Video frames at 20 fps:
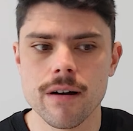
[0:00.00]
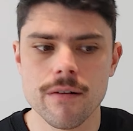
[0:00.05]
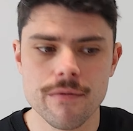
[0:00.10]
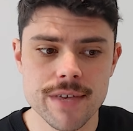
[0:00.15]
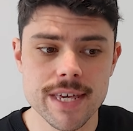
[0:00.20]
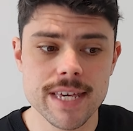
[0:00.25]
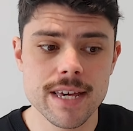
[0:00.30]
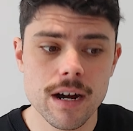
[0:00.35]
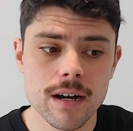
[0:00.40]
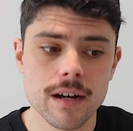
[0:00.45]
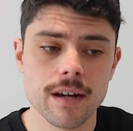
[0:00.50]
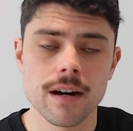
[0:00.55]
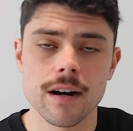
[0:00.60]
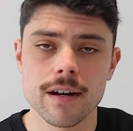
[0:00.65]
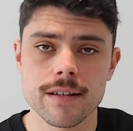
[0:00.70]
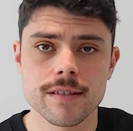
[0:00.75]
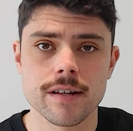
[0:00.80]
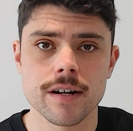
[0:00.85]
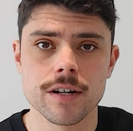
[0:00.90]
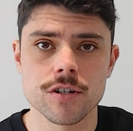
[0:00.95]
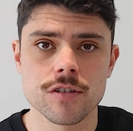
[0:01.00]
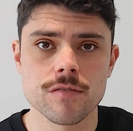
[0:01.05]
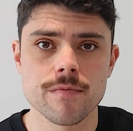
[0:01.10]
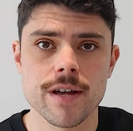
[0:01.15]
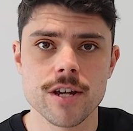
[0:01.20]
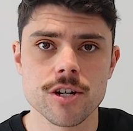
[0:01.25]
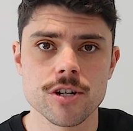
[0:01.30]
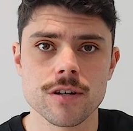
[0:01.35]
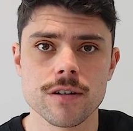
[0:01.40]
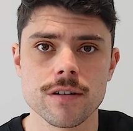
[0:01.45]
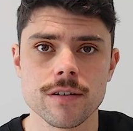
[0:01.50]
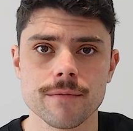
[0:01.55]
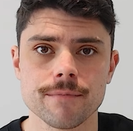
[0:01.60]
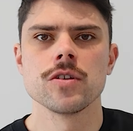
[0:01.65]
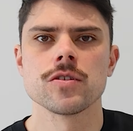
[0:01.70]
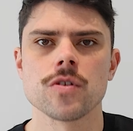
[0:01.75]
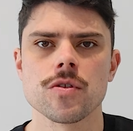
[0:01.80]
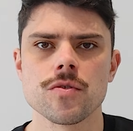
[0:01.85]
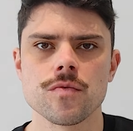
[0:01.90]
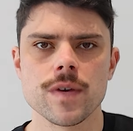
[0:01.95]
of the younger guys that I just mentioned.
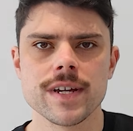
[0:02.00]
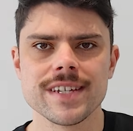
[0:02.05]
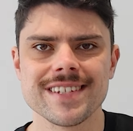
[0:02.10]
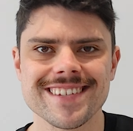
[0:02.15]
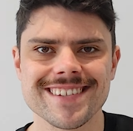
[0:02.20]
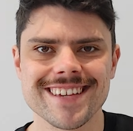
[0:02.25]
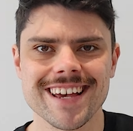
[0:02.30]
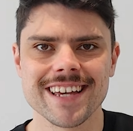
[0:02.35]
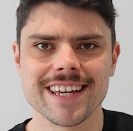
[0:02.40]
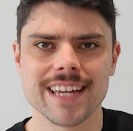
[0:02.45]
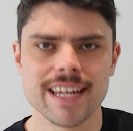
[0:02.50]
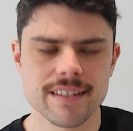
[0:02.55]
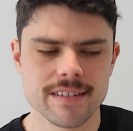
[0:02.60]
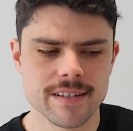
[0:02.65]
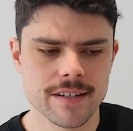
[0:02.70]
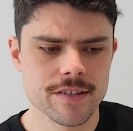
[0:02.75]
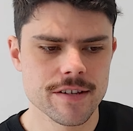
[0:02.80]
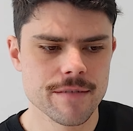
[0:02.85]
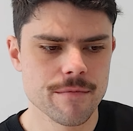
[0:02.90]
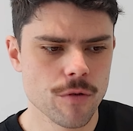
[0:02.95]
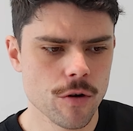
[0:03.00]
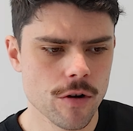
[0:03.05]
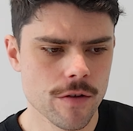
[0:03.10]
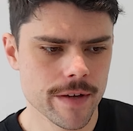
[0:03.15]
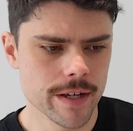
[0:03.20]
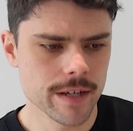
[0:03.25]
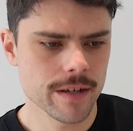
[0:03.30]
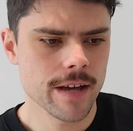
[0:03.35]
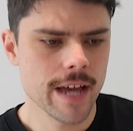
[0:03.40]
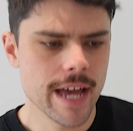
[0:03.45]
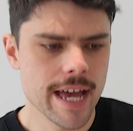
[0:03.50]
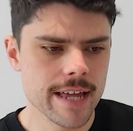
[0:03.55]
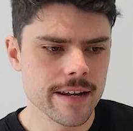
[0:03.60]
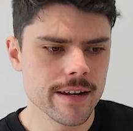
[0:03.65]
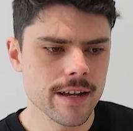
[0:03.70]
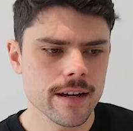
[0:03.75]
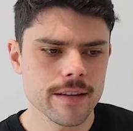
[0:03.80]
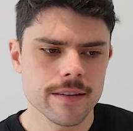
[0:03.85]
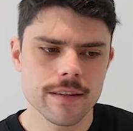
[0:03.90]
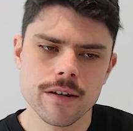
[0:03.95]
So the reasons against us improving, and
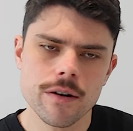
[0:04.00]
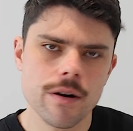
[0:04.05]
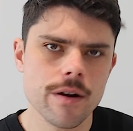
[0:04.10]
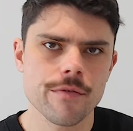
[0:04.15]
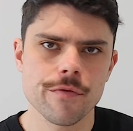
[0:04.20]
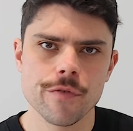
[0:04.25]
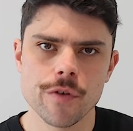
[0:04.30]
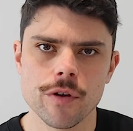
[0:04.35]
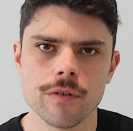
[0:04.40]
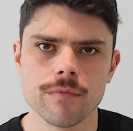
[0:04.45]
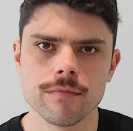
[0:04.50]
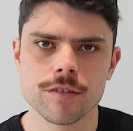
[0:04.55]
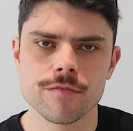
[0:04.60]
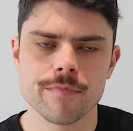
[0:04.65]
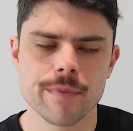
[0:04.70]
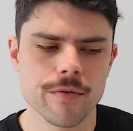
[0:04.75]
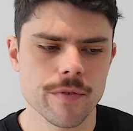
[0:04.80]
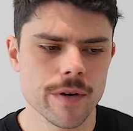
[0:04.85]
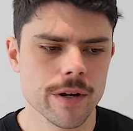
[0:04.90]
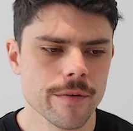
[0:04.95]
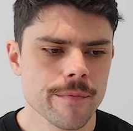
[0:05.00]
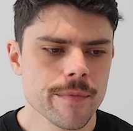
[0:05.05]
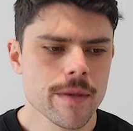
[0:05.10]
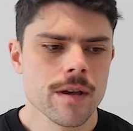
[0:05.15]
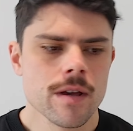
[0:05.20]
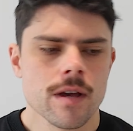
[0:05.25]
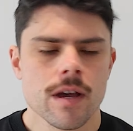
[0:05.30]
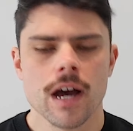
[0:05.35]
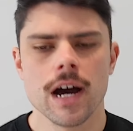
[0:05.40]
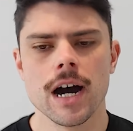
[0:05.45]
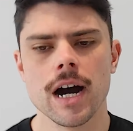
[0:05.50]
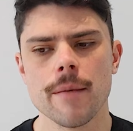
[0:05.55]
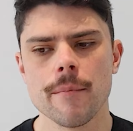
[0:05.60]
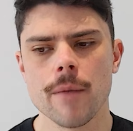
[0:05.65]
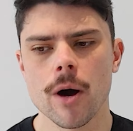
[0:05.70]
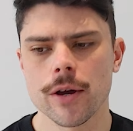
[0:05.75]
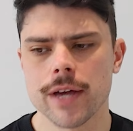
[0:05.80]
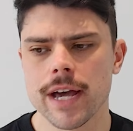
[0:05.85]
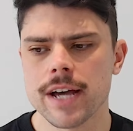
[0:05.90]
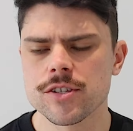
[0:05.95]
there are a few, let's be real.
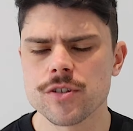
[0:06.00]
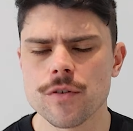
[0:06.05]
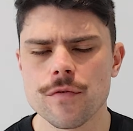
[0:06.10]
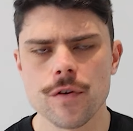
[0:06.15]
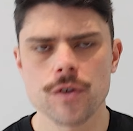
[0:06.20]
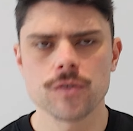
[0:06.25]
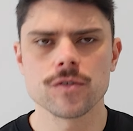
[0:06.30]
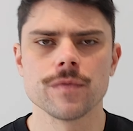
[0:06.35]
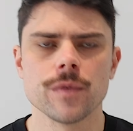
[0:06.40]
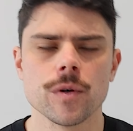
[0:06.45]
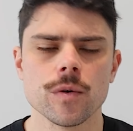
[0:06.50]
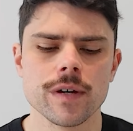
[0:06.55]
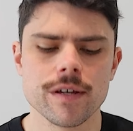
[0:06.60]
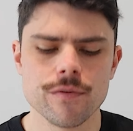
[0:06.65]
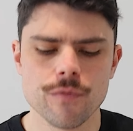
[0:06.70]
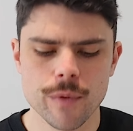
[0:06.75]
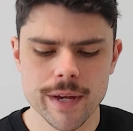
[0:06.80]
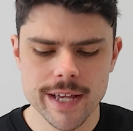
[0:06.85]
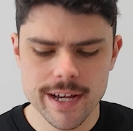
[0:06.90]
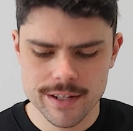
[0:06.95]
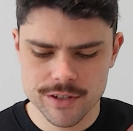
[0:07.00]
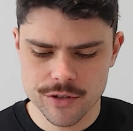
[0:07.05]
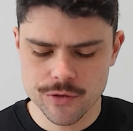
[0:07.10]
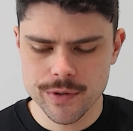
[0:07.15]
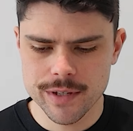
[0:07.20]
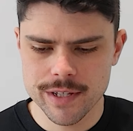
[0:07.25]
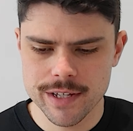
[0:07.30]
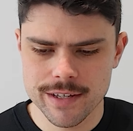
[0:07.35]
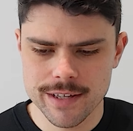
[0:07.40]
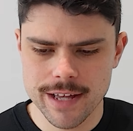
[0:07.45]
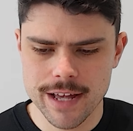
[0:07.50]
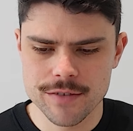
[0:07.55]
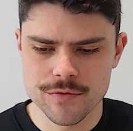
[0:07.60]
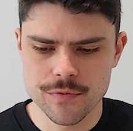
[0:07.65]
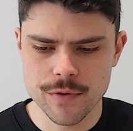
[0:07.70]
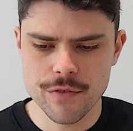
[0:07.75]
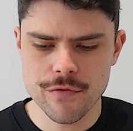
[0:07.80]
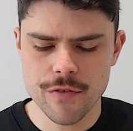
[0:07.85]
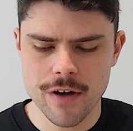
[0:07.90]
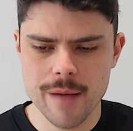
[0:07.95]
Okay, so first of all, if we are doing it as
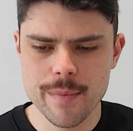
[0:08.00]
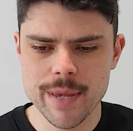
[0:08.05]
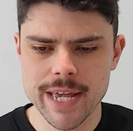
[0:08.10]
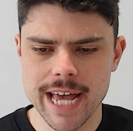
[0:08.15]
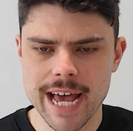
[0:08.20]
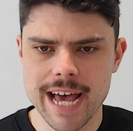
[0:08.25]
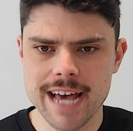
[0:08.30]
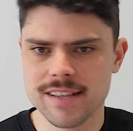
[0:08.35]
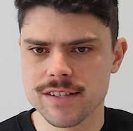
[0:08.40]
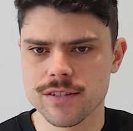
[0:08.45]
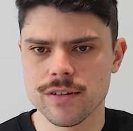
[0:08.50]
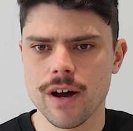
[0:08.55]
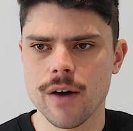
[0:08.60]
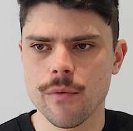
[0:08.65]
reframing it as,